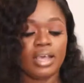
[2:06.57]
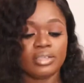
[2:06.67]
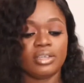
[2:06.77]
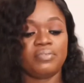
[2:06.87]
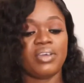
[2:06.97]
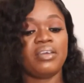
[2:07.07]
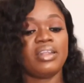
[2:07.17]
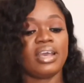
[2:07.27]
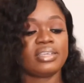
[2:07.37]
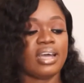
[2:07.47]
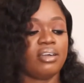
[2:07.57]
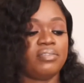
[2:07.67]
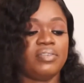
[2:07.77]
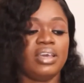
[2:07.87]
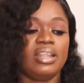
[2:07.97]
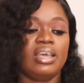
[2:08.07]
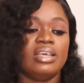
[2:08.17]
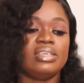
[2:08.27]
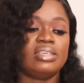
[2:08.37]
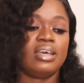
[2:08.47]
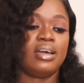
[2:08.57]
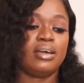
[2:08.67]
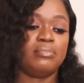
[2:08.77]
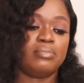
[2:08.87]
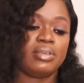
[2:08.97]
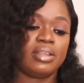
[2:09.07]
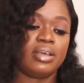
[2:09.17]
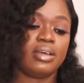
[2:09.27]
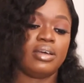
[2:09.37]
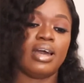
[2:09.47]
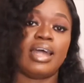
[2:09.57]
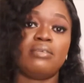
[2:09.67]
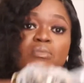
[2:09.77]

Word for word: So the very next outfit is the animal